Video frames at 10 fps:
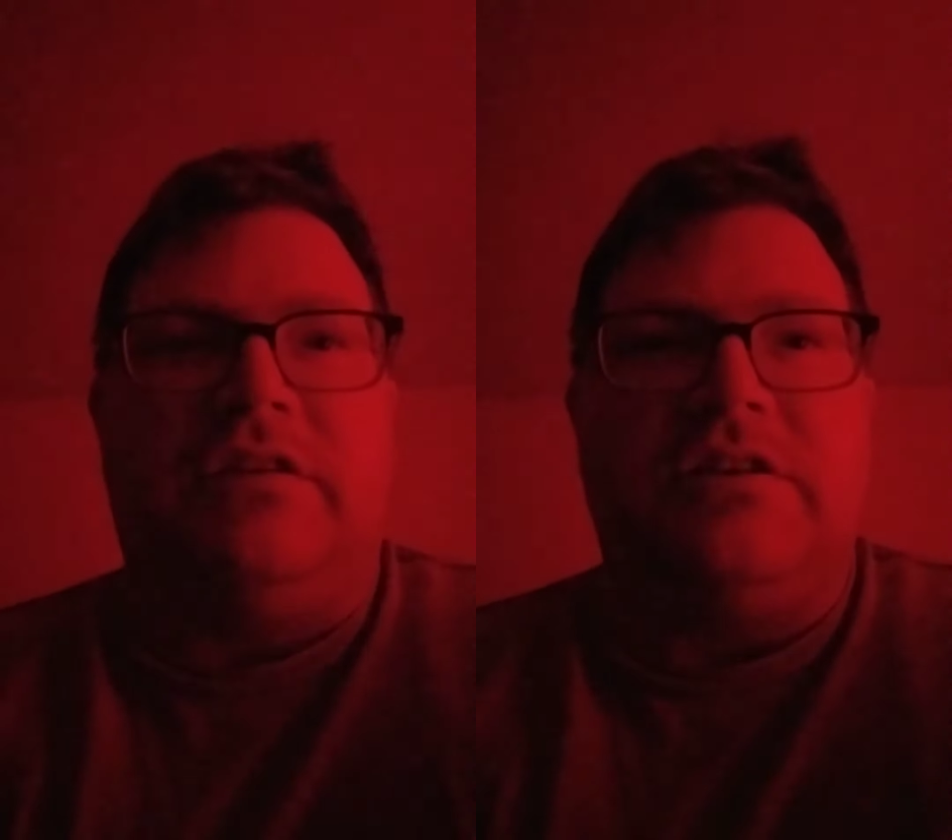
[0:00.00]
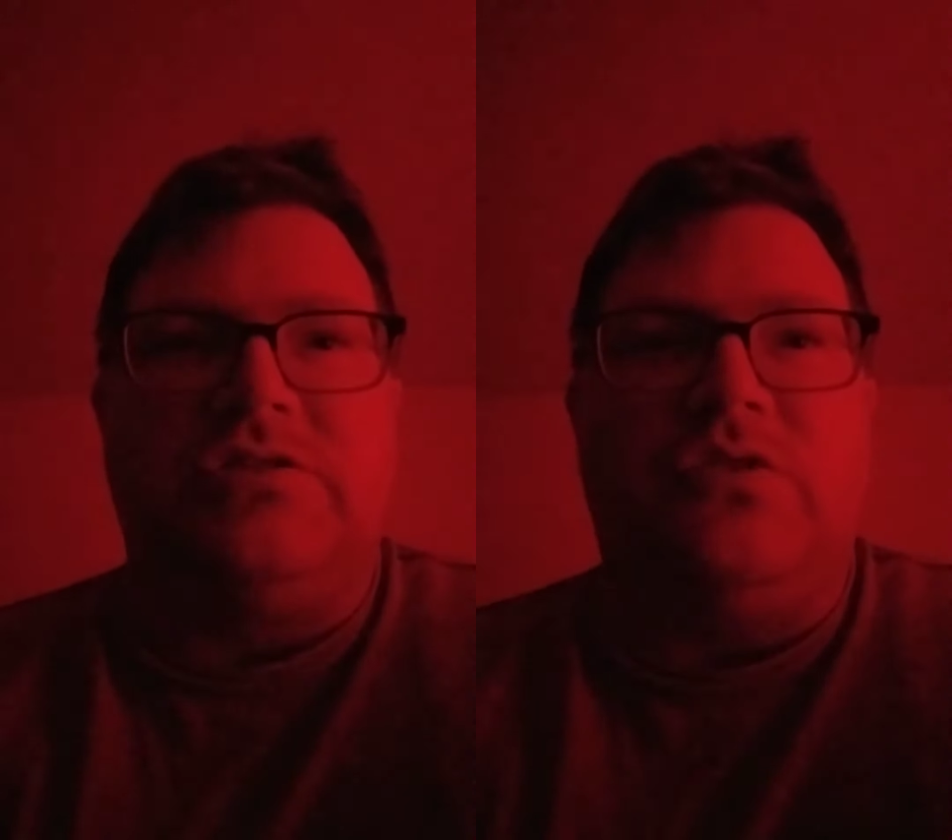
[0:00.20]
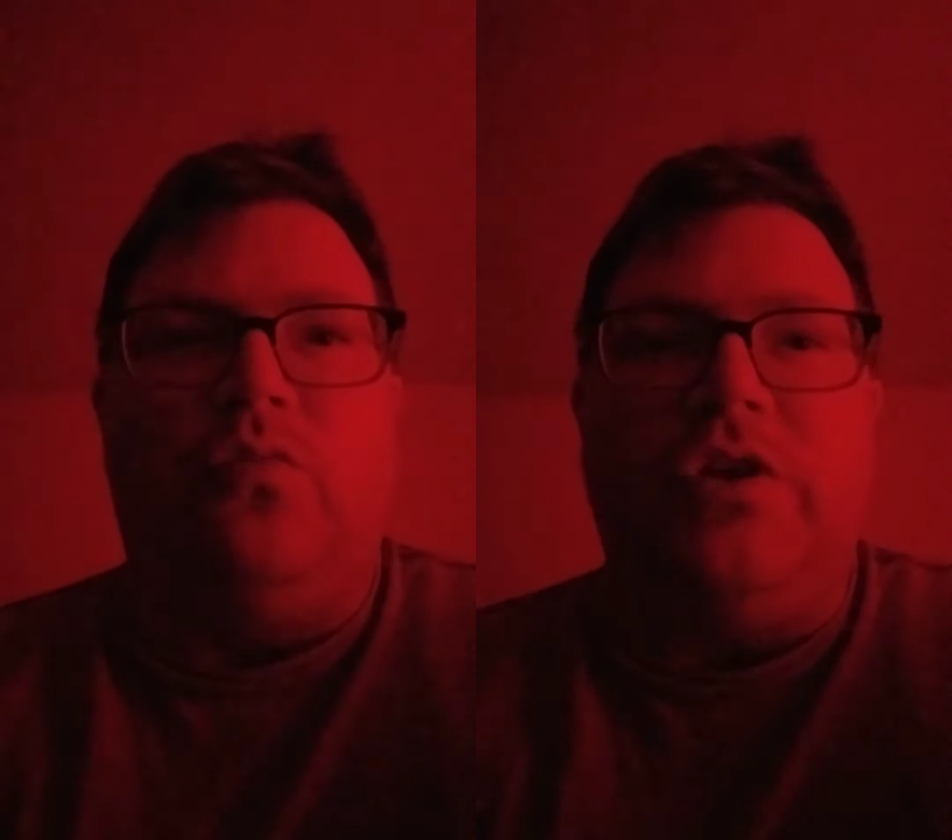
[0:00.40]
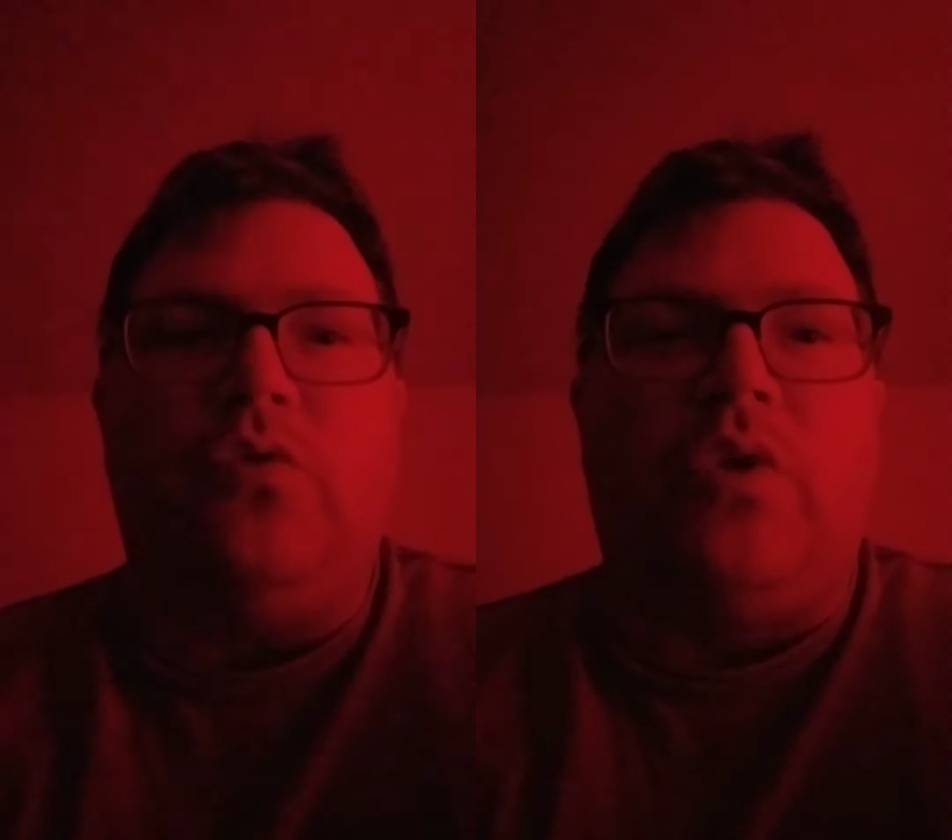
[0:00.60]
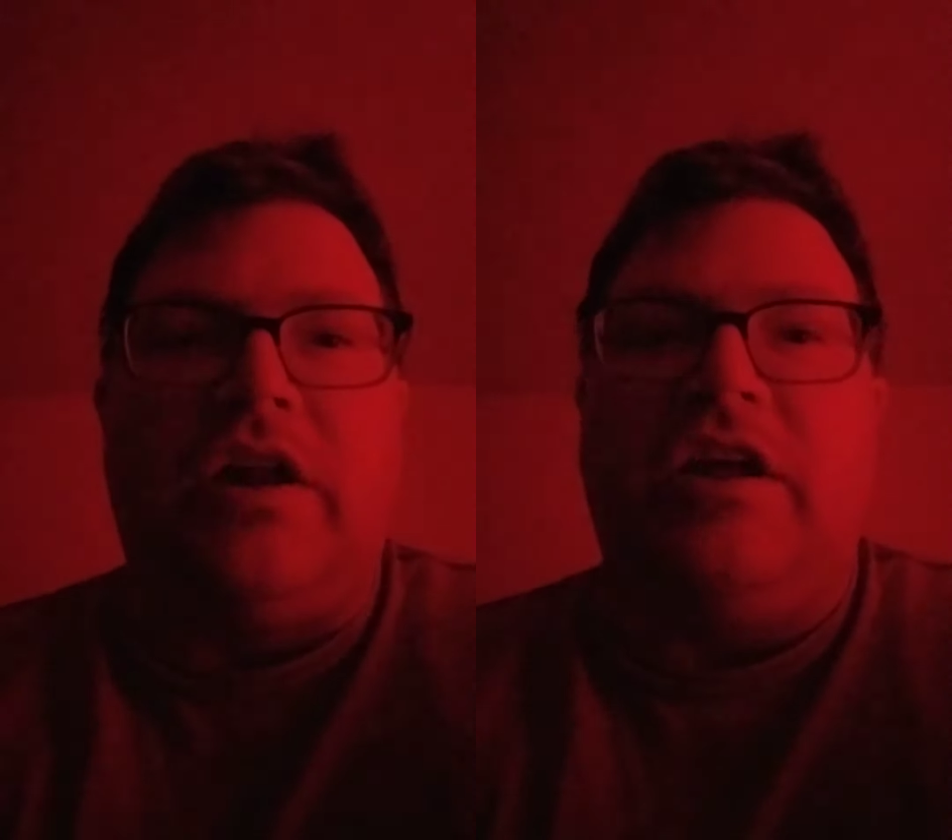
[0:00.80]
because we don't
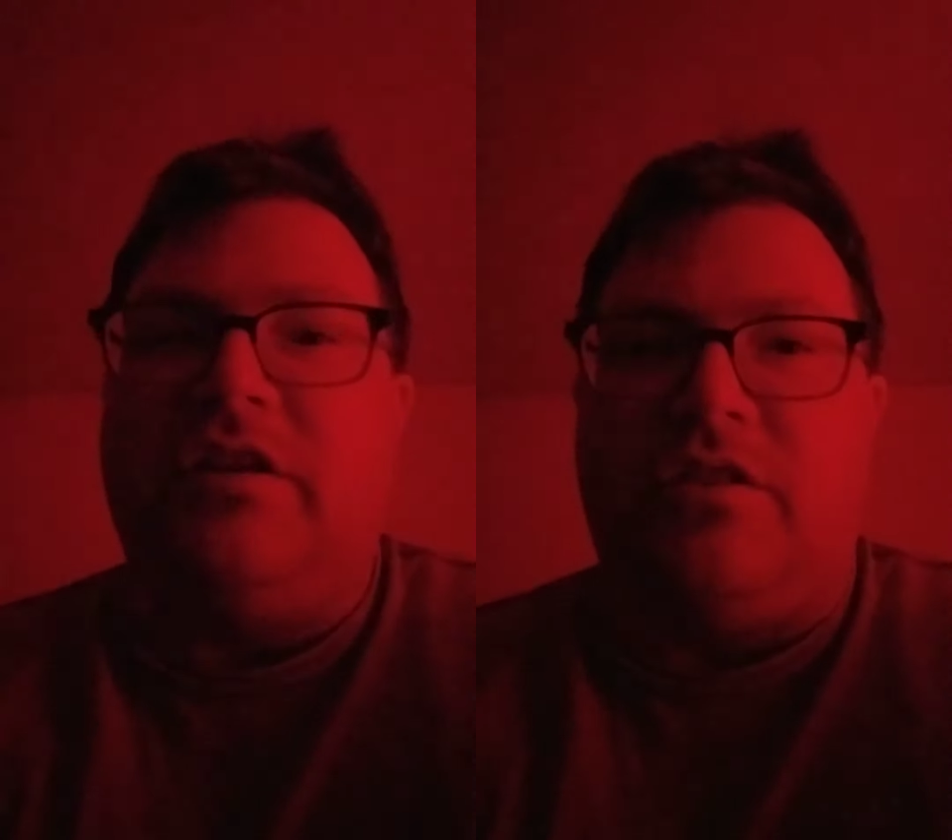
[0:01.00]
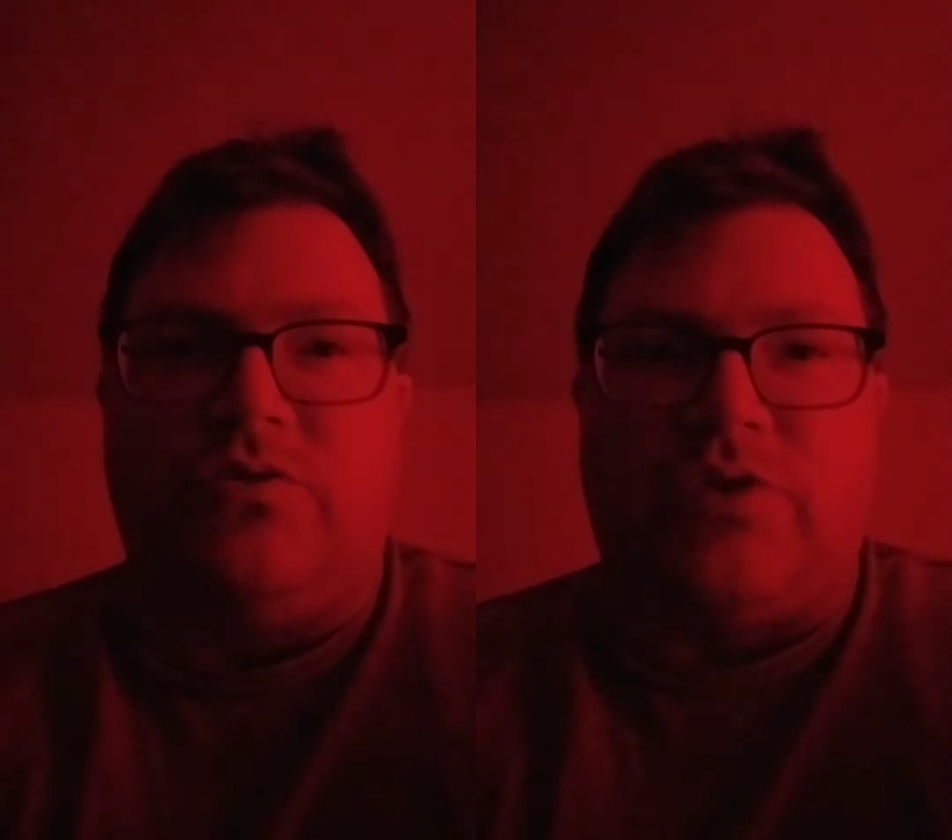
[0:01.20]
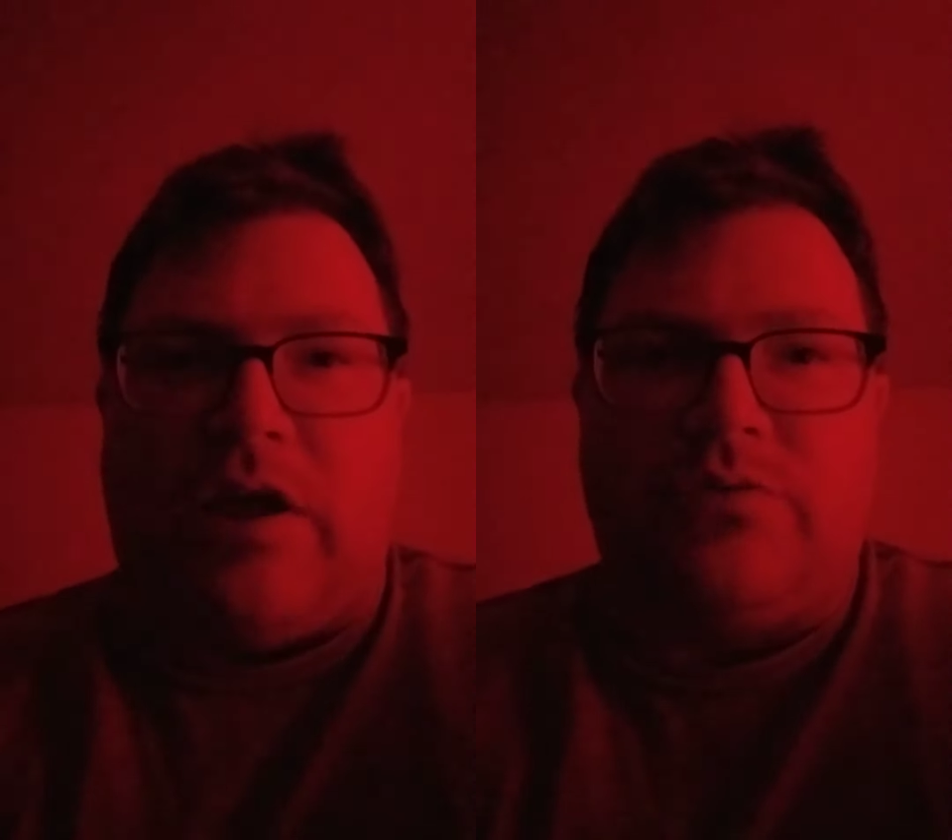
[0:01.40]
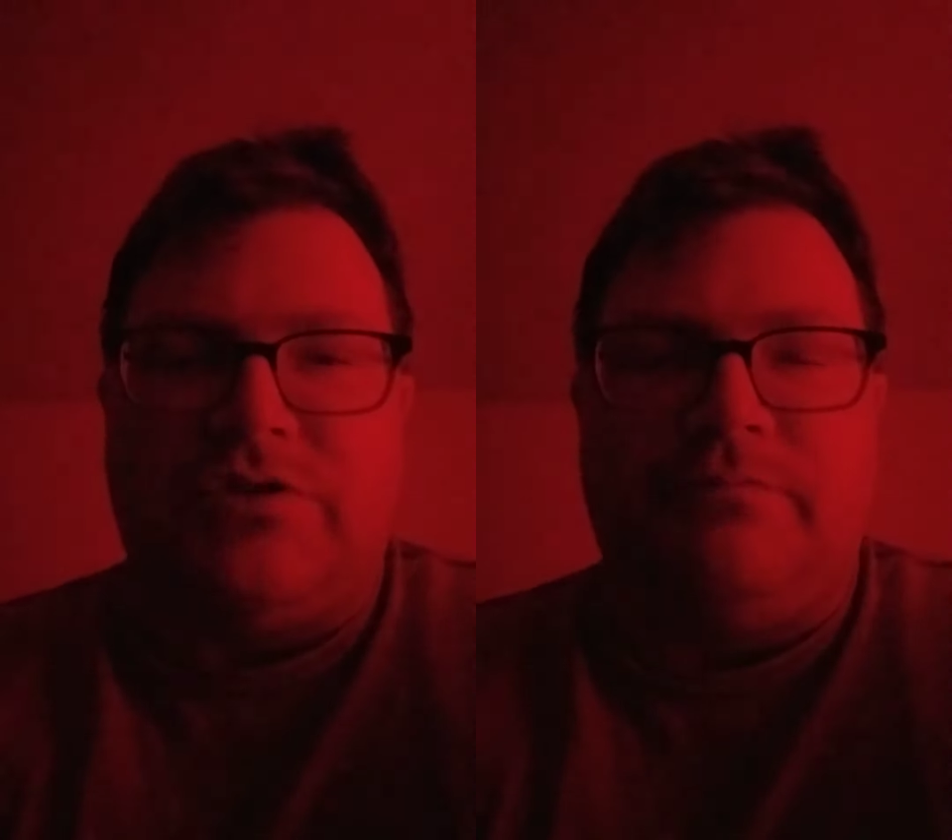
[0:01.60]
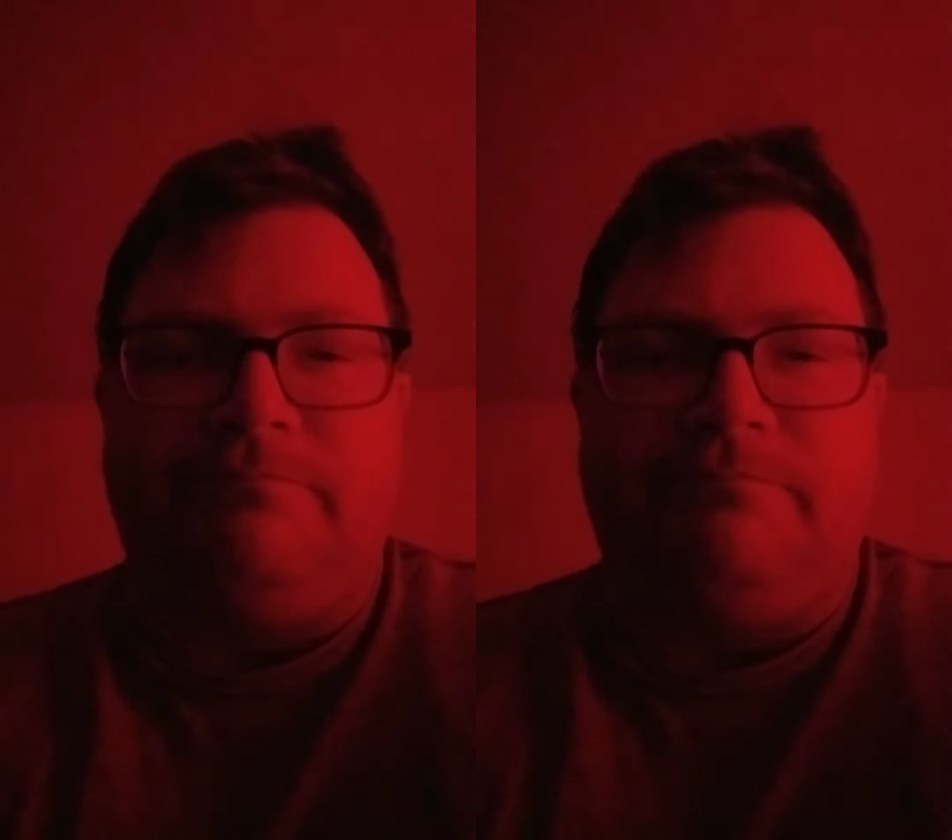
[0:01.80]
want another drought.